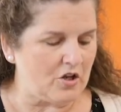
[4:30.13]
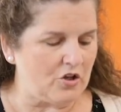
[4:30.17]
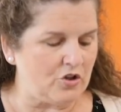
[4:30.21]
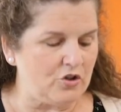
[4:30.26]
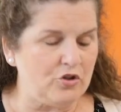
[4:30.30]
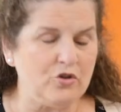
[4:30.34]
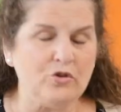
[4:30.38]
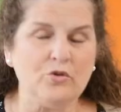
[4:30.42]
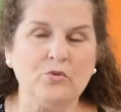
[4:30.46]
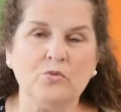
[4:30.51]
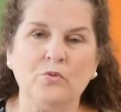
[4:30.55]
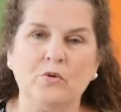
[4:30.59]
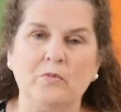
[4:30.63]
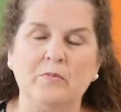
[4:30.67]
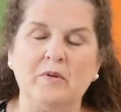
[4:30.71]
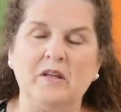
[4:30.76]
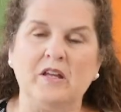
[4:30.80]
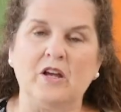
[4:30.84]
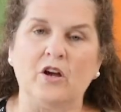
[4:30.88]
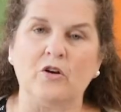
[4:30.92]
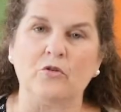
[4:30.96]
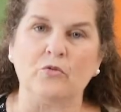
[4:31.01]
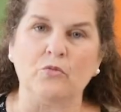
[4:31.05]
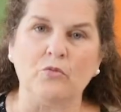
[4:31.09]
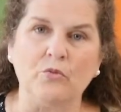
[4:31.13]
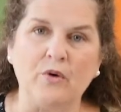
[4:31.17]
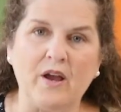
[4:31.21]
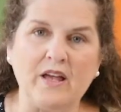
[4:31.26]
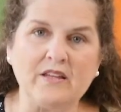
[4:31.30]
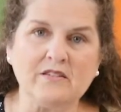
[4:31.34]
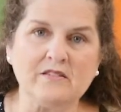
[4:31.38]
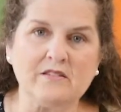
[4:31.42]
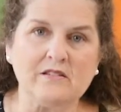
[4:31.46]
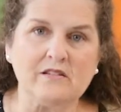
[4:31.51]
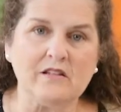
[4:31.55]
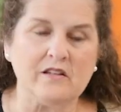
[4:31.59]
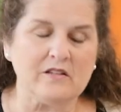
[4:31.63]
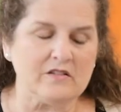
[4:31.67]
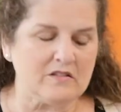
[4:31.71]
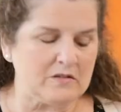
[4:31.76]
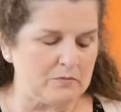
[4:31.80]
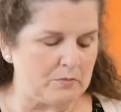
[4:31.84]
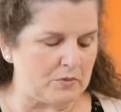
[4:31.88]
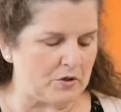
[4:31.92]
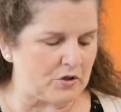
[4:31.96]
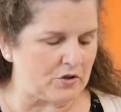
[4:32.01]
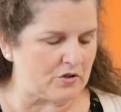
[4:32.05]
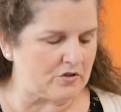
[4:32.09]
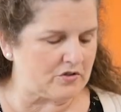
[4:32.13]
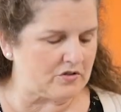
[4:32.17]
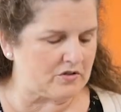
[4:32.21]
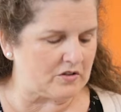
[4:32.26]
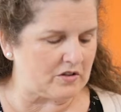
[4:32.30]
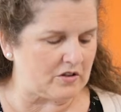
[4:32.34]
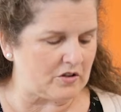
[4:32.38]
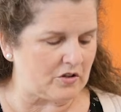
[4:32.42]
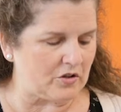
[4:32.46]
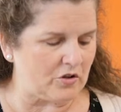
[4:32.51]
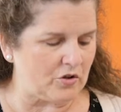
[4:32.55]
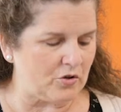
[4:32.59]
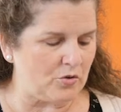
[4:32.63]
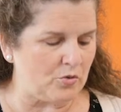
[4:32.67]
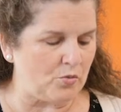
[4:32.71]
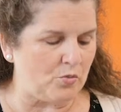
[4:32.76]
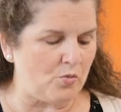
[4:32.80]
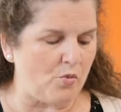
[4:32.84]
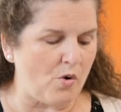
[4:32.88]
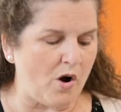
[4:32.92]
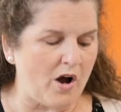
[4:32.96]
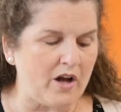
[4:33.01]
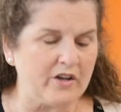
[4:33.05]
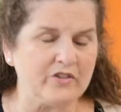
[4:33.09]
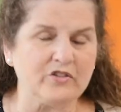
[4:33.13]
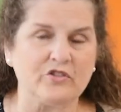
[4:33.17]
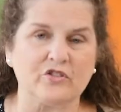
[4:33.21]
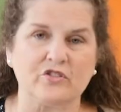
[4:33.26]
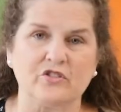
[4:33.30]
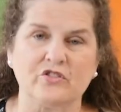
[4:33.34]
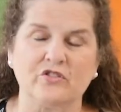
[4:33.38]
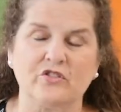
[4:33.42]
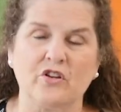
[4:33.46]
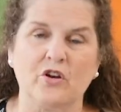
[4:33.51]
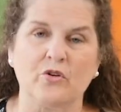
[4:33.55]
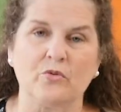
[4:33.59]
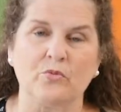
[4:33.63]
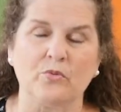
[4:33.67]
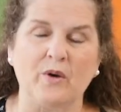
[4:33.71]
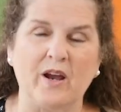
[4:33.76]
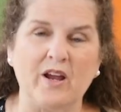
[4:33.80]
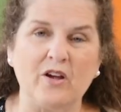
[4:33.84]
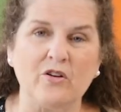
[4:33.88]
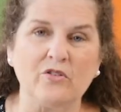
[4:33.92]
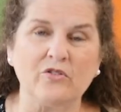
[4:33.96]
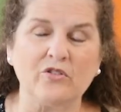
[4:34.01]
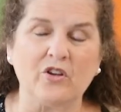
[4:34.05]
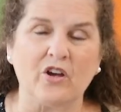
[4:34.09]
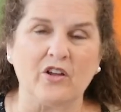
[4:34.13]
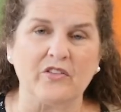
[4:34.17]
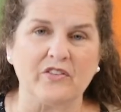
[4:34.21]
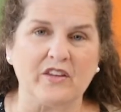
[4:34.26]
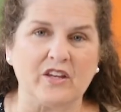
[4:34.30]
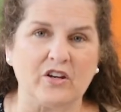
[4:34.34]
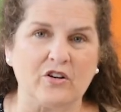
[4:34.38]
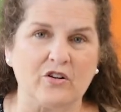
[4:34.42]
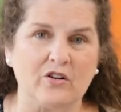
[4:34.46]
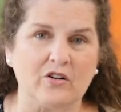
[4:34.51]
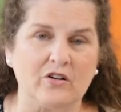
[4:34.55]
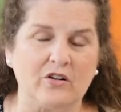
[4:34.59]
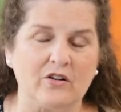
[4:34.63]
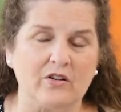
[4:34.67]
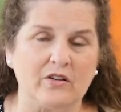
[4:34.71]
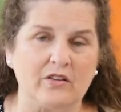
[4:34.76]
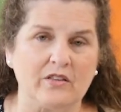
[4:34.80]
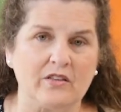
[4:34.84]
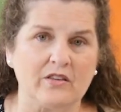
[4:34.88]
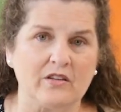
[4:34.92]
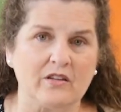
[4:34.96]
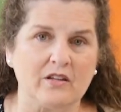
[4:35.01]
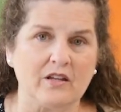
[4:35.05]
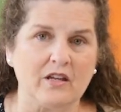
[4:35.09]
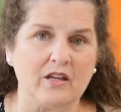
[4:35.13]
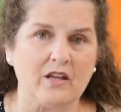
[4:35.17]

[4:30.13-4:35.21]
You will be a restless person who wanders around on the earth.